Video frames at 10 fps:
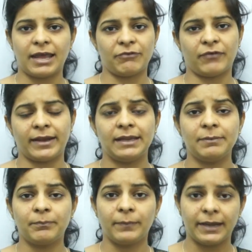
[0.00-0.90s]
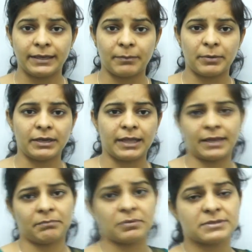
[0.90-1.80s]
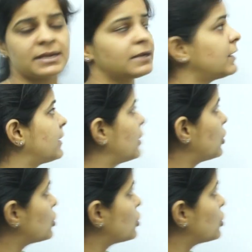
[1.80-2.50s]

and finally interpret and present it.